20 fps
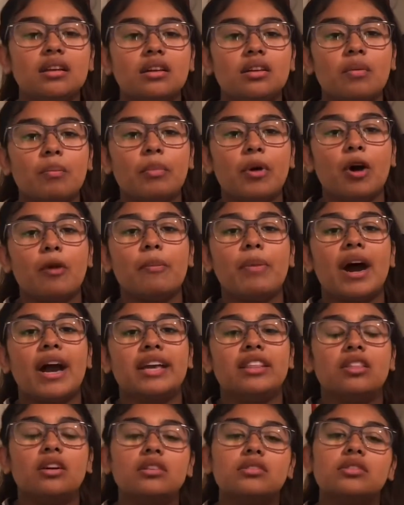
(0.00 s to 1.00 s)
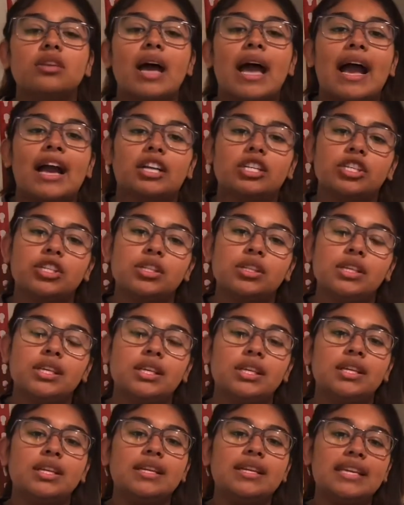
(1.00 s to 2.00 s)
ball pythons actually
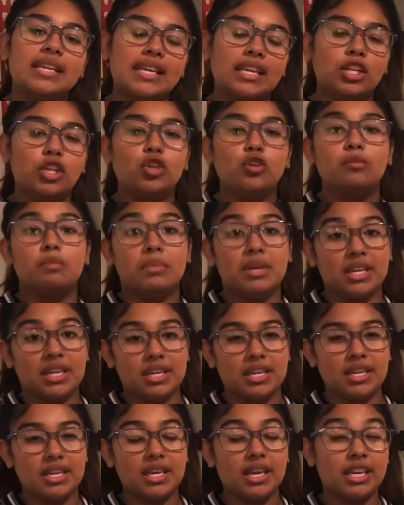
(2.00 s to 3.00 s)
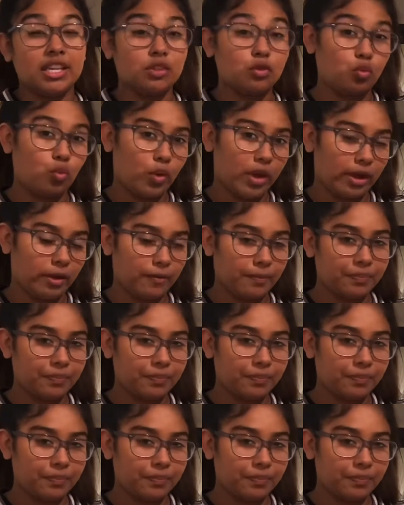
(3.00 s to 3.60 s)
need humidity as well.